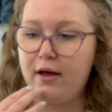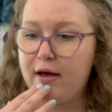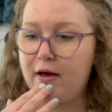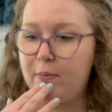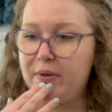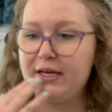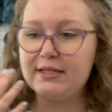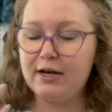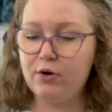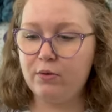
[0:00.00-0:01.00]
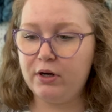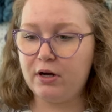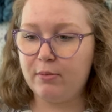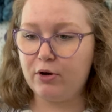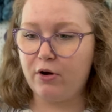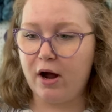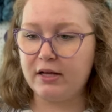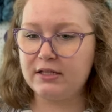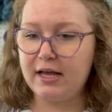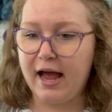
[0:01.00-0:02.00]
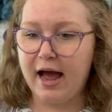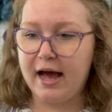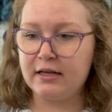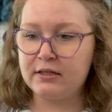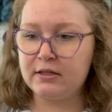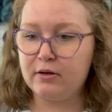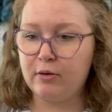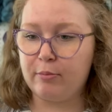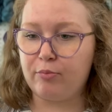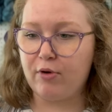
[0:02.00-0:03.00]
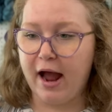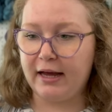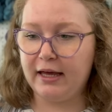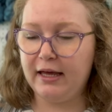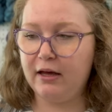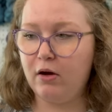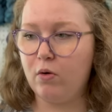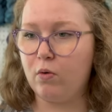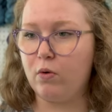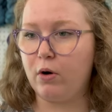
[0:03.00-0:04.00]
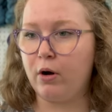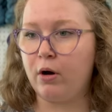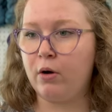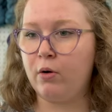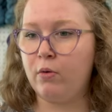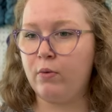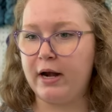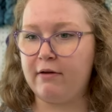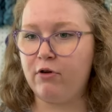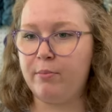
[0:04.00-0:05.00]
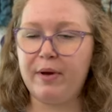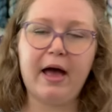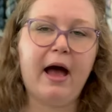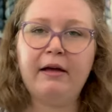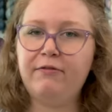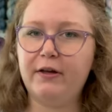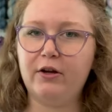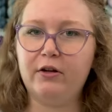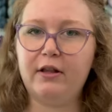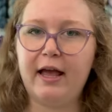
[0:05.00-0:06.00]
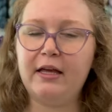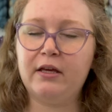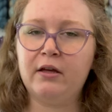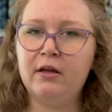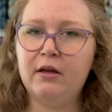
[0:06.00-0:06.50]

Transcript: um, because I don't want to come across as bragging or whatever, but I figured like,